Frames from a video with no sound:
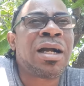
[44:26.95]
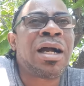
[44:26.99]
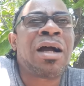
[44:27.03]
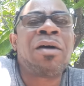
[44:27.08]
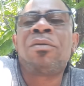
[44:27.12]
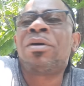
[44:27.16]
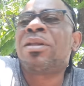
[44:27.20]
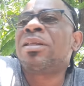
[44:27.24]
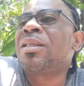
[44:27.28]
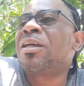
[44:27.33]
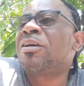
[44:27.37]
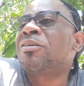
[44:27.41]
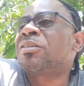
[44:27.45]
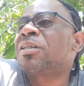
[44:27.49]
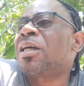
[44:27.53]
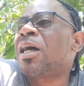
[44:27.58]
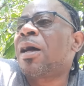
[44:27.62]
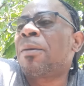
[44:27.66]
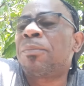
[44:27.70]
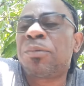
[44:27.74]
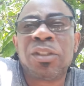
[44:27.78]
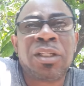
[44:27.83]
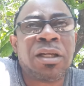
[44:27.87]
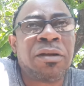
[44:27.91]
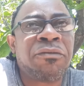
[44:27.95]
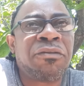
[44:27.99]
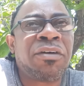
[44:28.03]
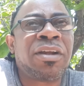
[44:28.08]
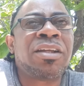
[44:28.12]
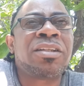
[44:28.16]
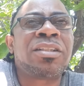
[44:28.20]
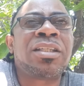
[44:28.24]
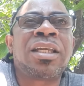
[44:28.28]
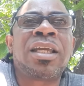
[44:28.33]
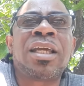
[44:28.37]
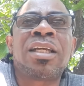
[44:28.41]
or when there's option for
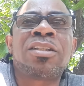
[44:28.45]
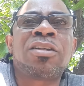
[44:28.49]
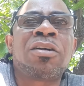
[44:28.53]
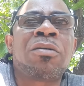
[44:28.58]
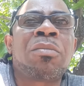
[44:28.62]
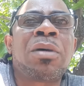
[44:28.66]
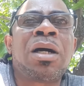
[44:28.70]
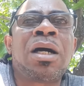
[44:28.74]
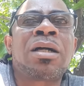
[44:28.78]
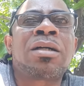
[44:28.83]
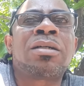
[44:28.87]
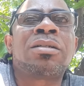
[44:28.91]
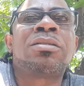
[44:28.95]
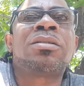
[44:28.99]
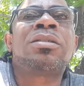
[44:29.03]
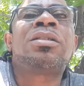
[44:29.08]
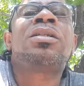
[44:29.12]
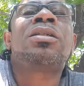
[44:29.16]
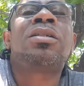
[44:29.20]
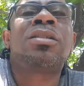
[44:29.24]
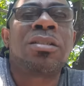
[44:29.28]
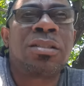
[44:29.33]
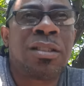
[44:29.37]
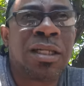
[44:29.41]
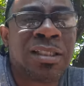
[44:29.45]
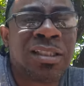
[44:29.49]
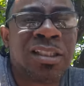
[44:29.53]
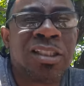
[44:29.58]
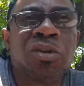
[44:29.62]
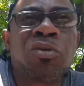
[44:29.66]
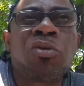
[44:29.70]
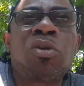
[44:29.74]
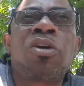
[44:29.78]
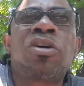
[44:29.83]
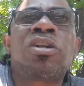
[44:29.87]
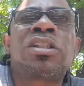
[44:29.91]
you to get up back, that's
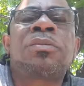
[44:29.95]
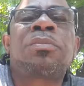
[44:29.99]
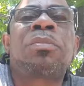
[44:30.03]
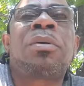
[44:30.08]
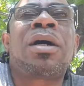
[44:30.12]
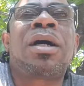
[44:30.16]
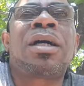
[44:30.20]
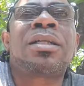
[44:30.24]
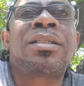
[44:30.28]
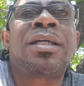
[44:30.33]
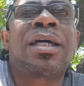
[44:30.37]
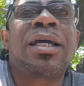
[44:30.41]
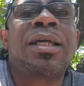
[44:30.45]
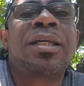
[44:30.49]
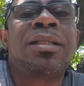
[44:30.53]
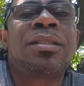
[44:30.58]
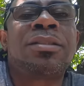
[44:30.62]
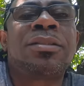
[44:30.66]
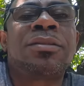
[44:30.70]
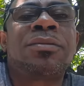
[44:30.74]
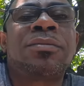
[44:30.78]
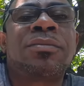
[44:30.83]
the worst part of it.